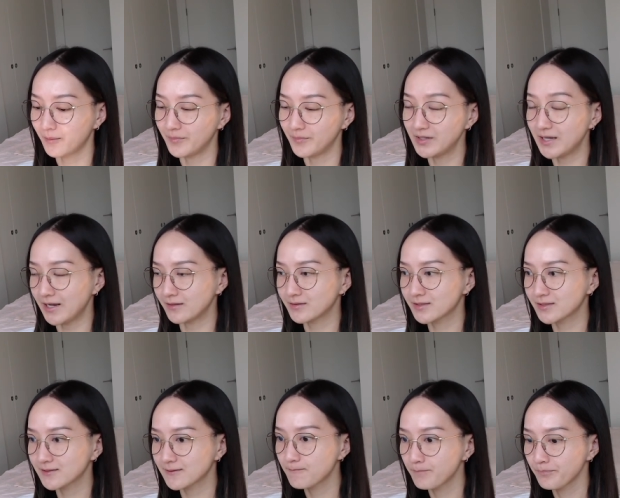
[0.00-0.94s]

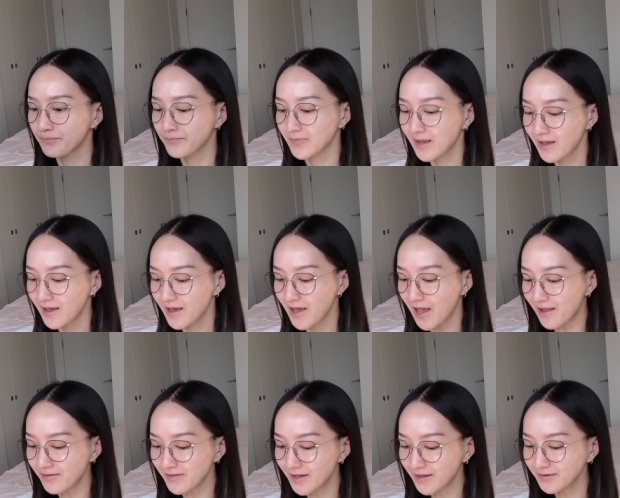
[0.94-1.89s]
dates,
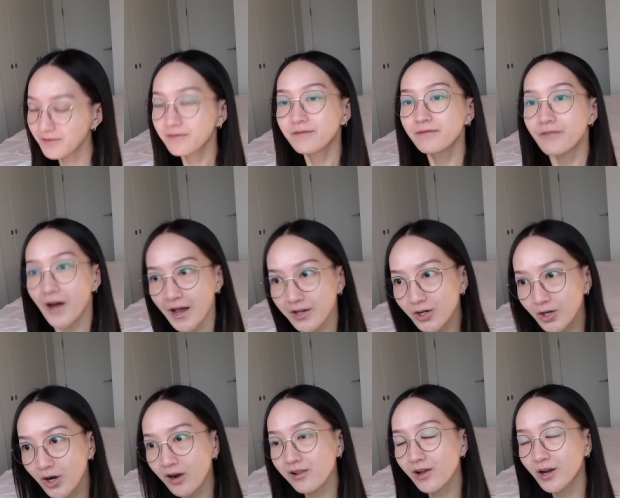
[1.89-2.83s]
and then the fire
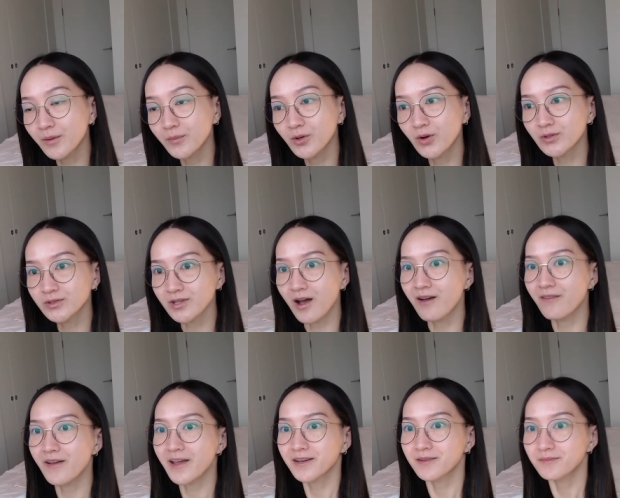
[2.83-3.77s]
alarm goes off,
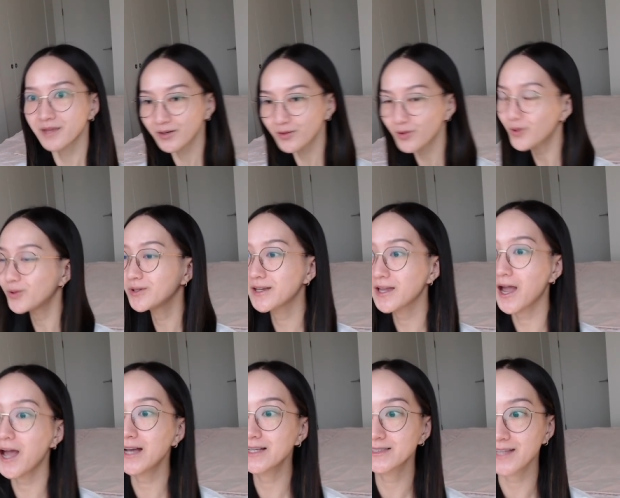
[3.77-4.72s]
and I'm like, holy
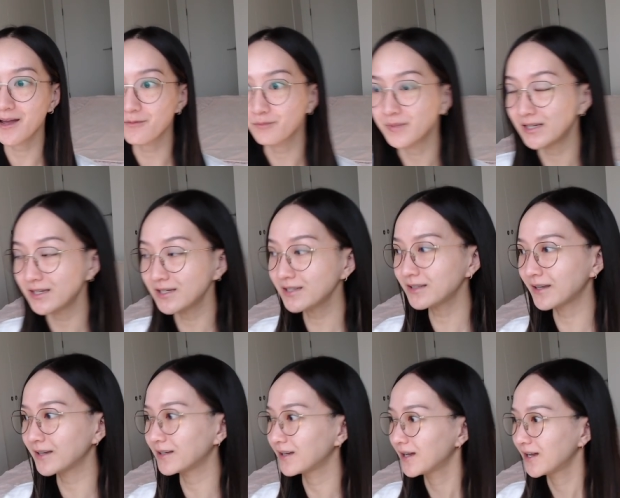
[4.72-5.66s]
cow, is that me?
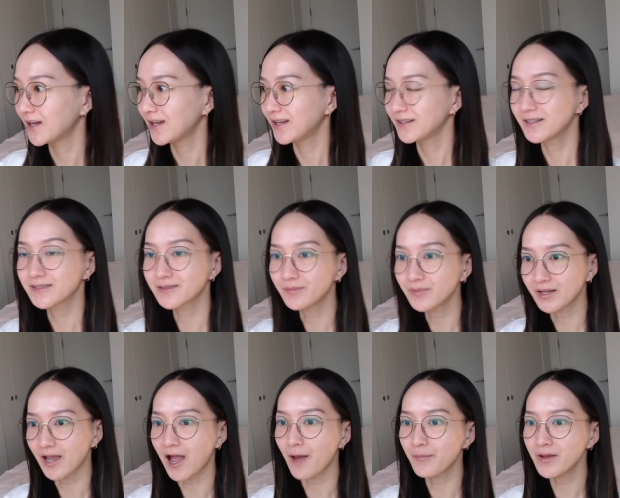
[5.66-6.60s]
Like, did something
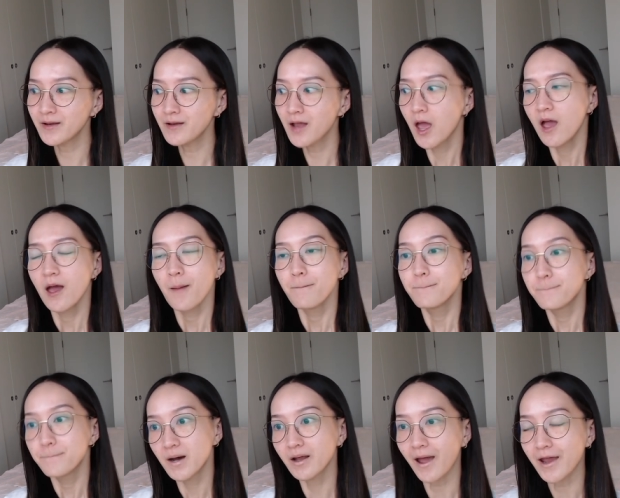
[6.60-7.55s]
happen?
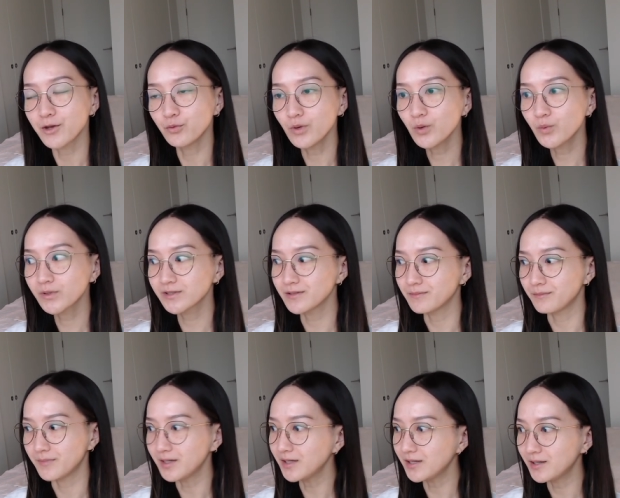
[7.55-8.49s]
But I knew it wasn't
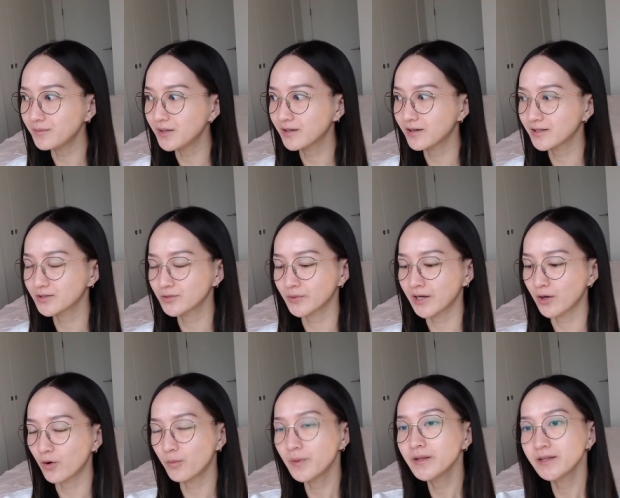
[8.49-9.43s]
me, because when I
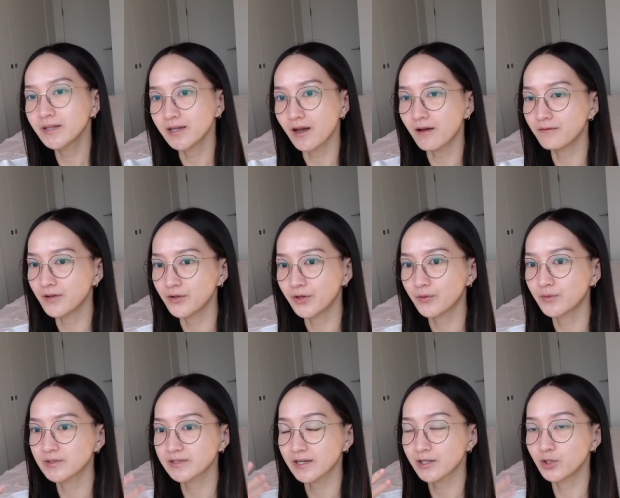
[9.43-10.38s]
opened the oven, there
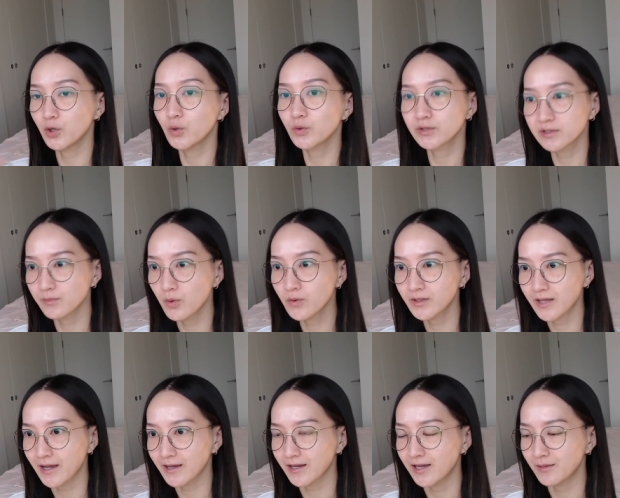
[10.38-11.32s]
was like no smoke
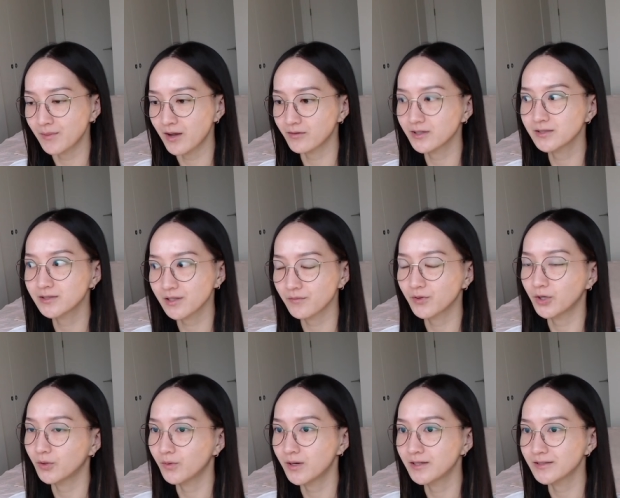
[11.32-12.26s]
that came out, because if there
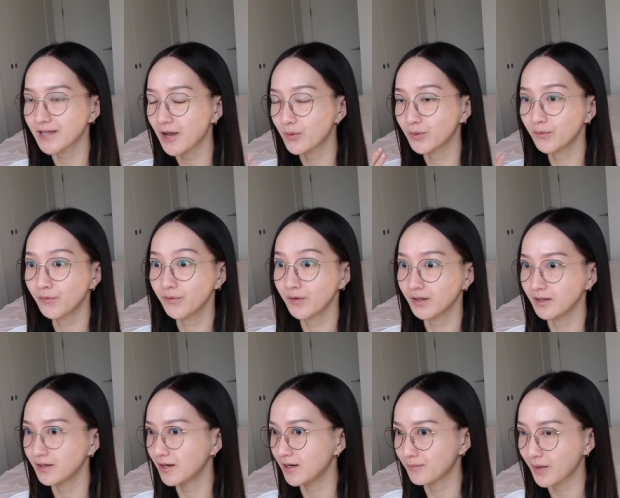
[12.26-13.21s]
was, I would feel
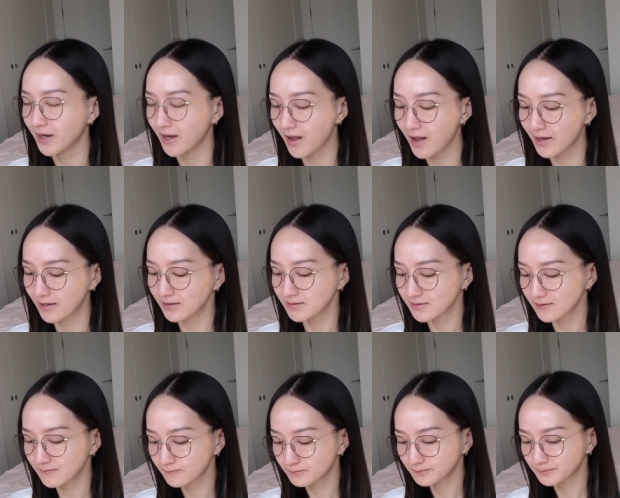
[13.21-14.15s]
it in my eyes.
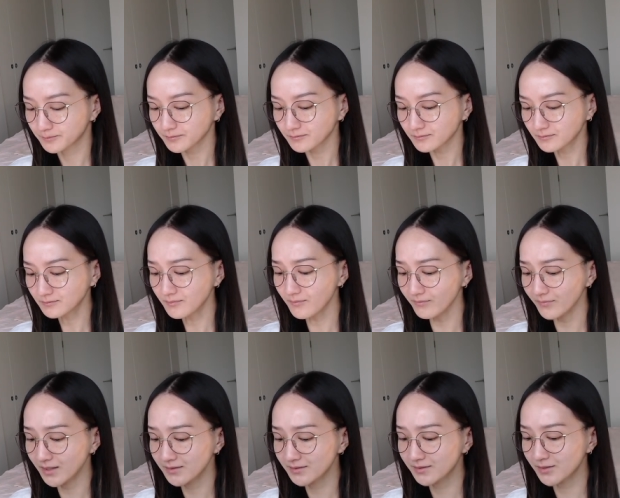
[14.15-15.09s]

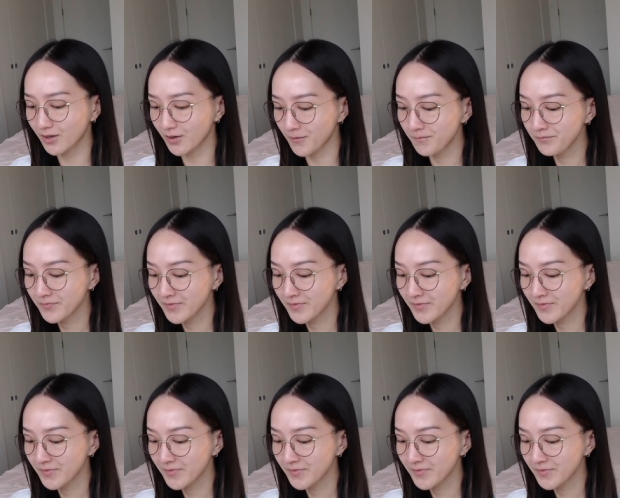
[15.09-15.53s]
So